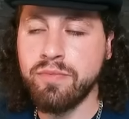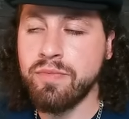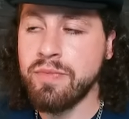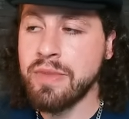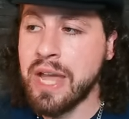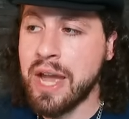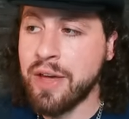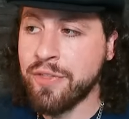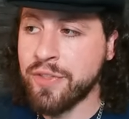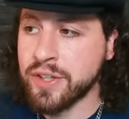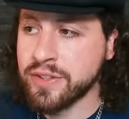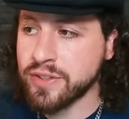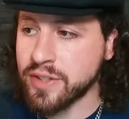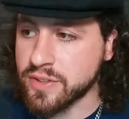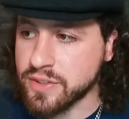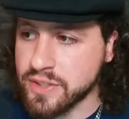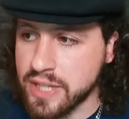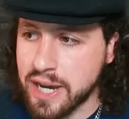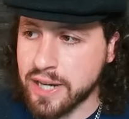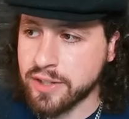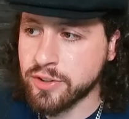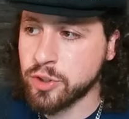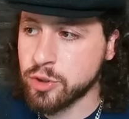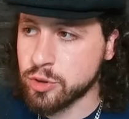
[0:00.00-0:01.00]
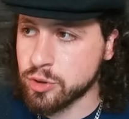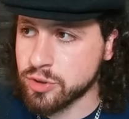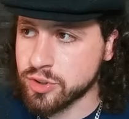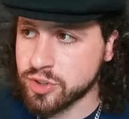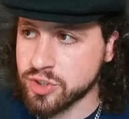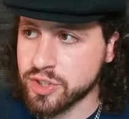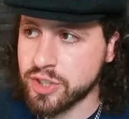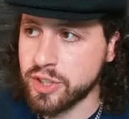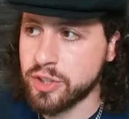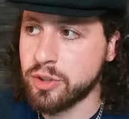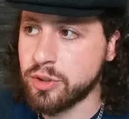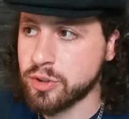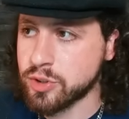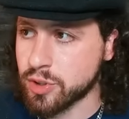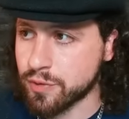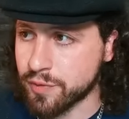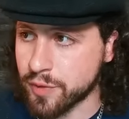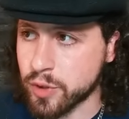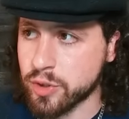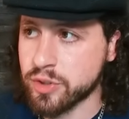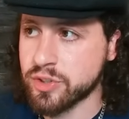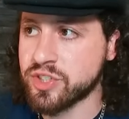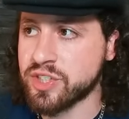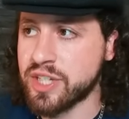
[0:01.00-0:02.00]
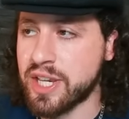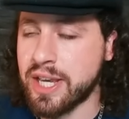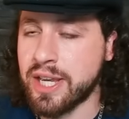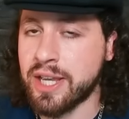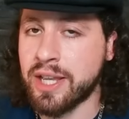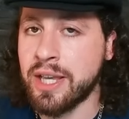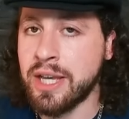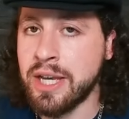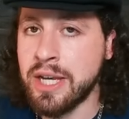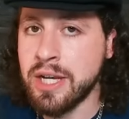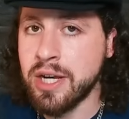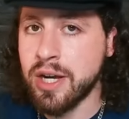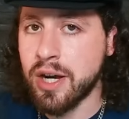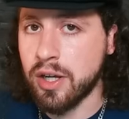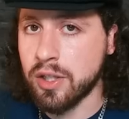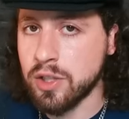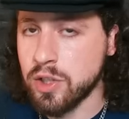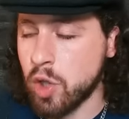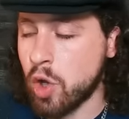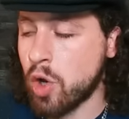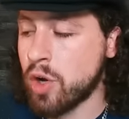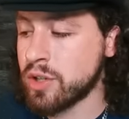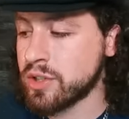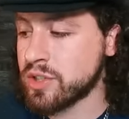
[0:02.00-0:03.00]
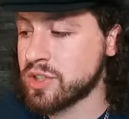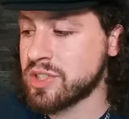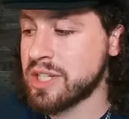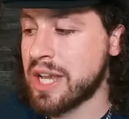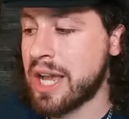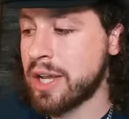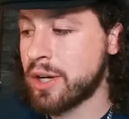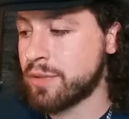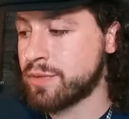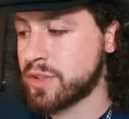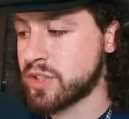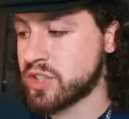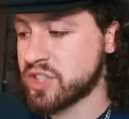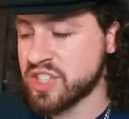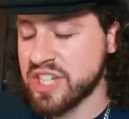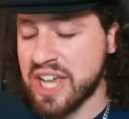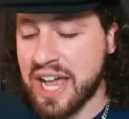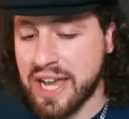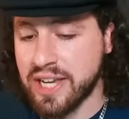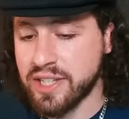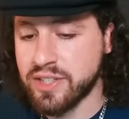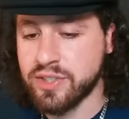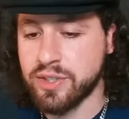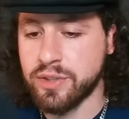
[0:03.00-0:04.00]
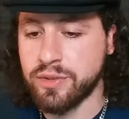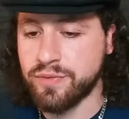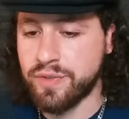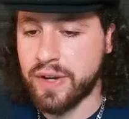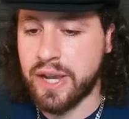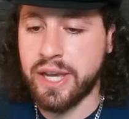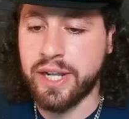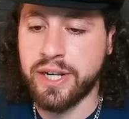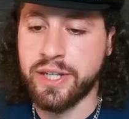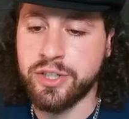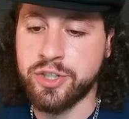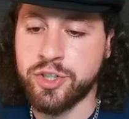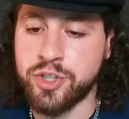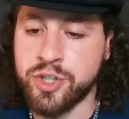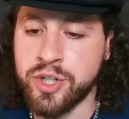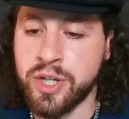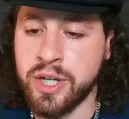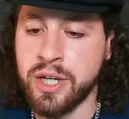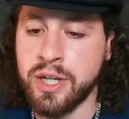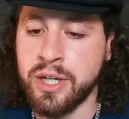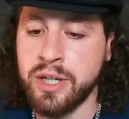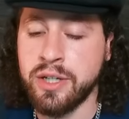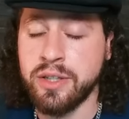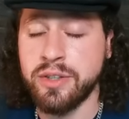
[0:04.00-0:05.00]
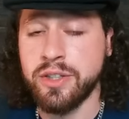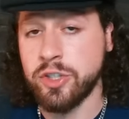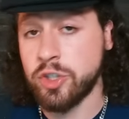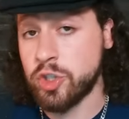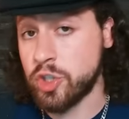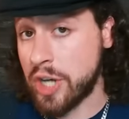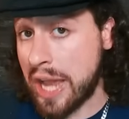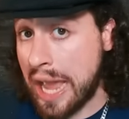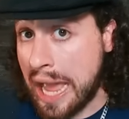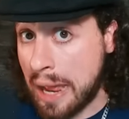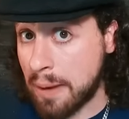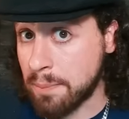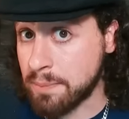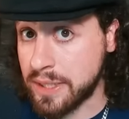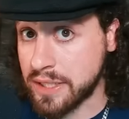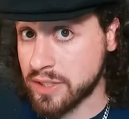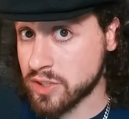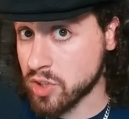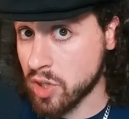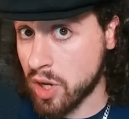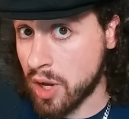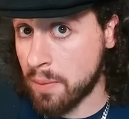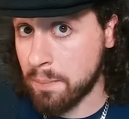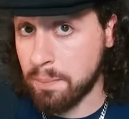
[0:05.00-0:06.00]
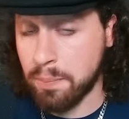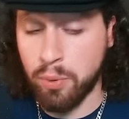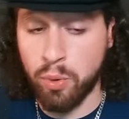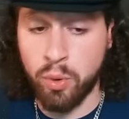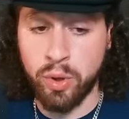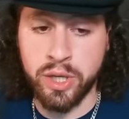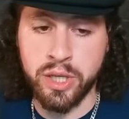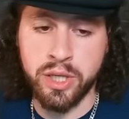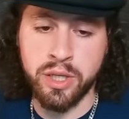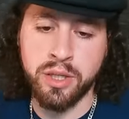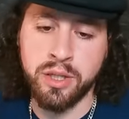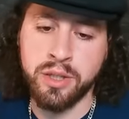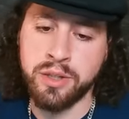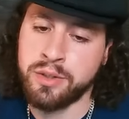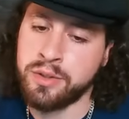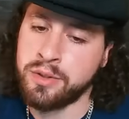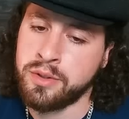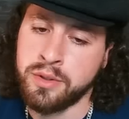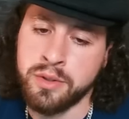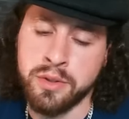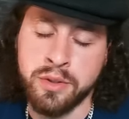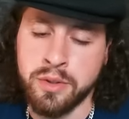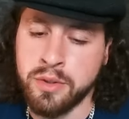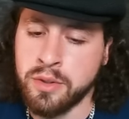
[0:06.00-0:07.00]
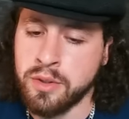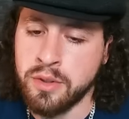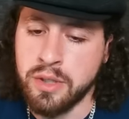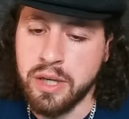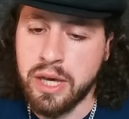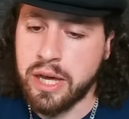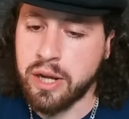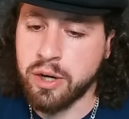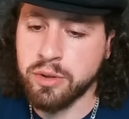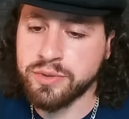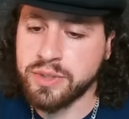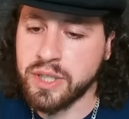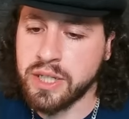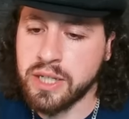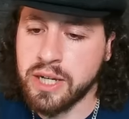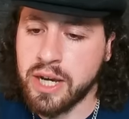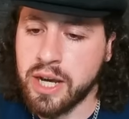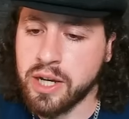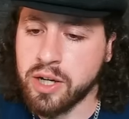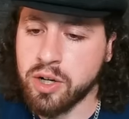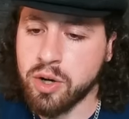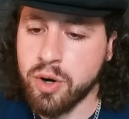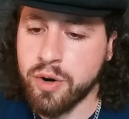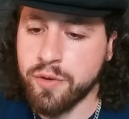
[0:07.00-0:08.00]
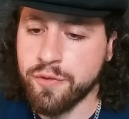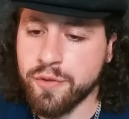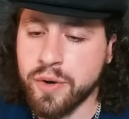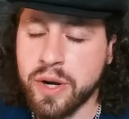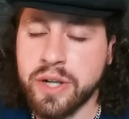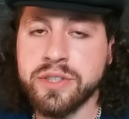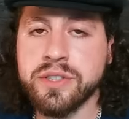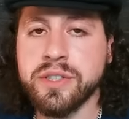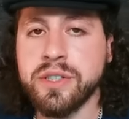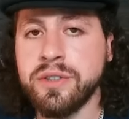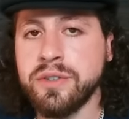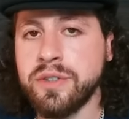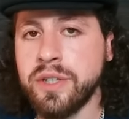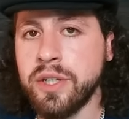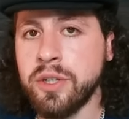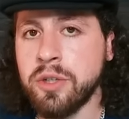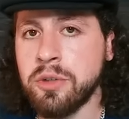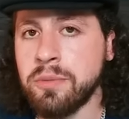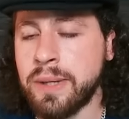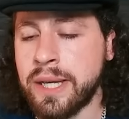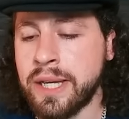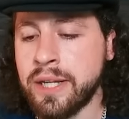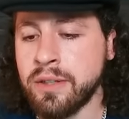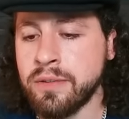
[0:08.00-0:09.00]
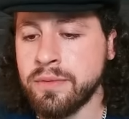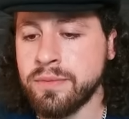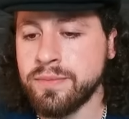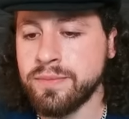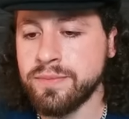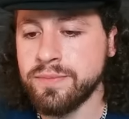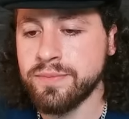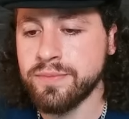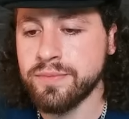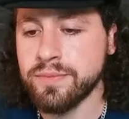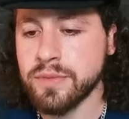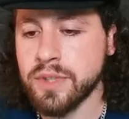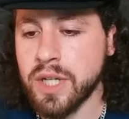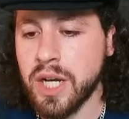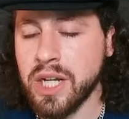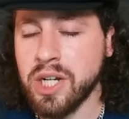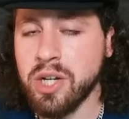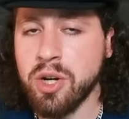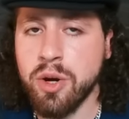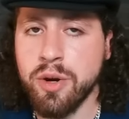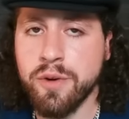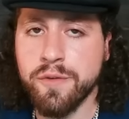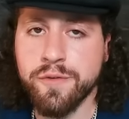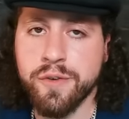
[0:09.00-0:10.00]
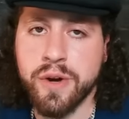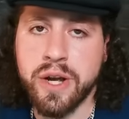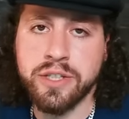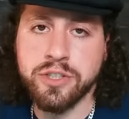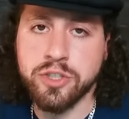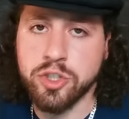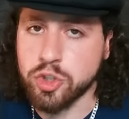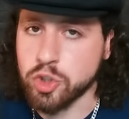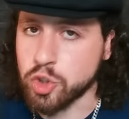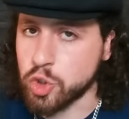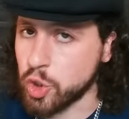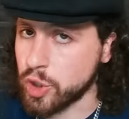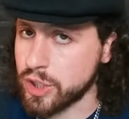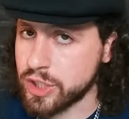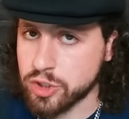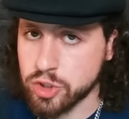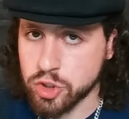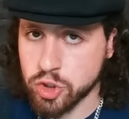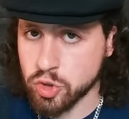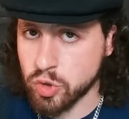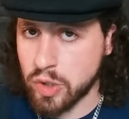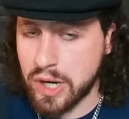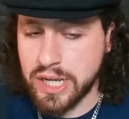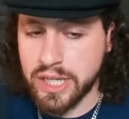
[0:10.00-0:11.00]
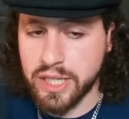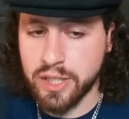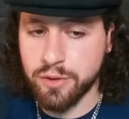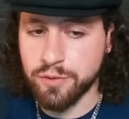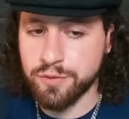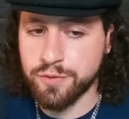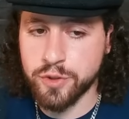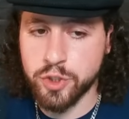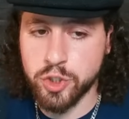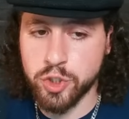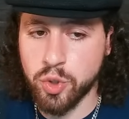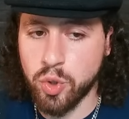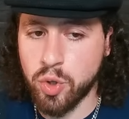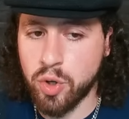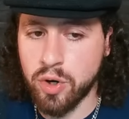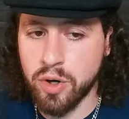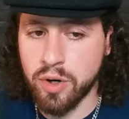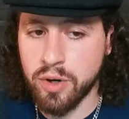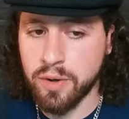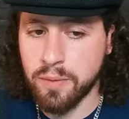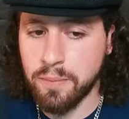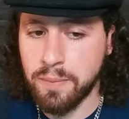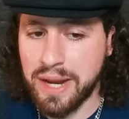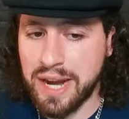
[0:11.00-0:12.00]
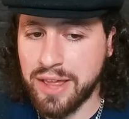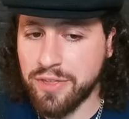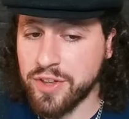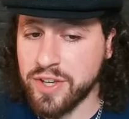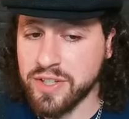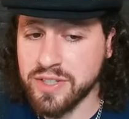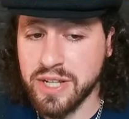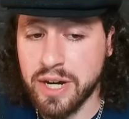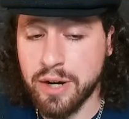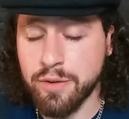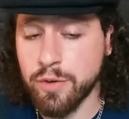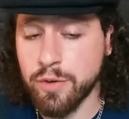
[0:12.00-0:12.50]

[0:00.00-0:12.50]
I think the technical skills of Erceg, alongside of the size advantage, the jab that's on point, I don't think Kai Kara-France can deal, man. Kai Kara-France is good at striking for sure, but I think he's going to have